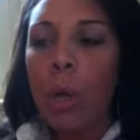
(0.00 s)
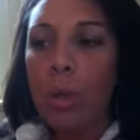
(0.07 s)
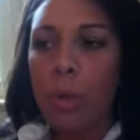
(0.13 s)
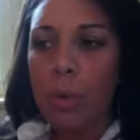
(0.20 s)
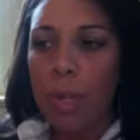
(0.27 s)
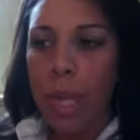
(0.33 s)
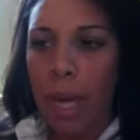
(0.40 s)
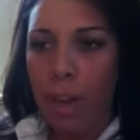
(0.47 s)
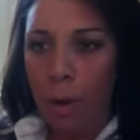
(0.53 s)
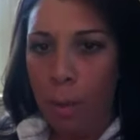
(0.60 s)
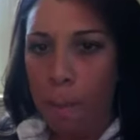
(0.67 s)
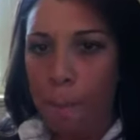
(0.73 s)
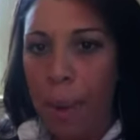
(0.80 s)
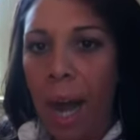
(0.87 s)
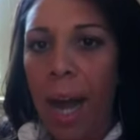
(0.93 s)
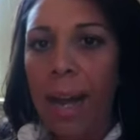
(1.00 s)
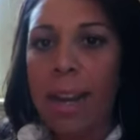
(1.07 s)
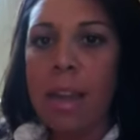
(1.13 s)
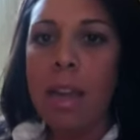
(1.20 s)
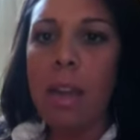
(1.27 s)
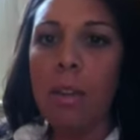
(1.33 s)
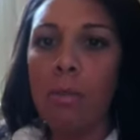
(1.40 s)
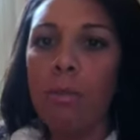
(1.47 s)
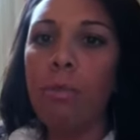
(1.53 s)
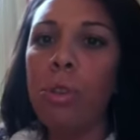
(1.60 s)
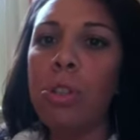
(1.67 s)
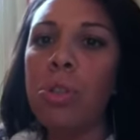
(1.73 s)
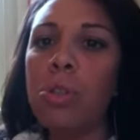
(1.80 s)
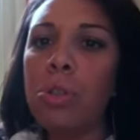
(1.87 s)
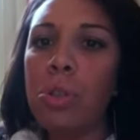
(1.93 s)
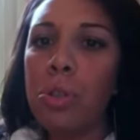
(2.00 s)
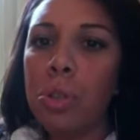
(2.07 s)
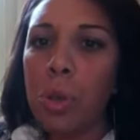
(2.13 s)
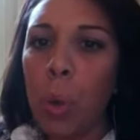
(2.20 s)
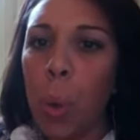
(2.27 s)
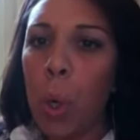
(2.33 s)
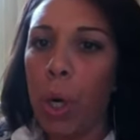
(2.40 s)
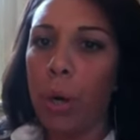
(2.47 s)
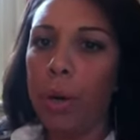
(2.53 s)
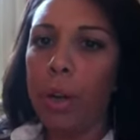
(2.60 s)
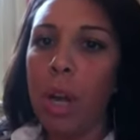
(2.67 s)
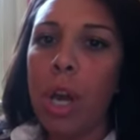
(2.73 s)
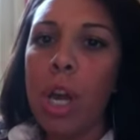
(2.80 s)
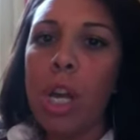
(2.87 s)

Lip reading: You get your body restored.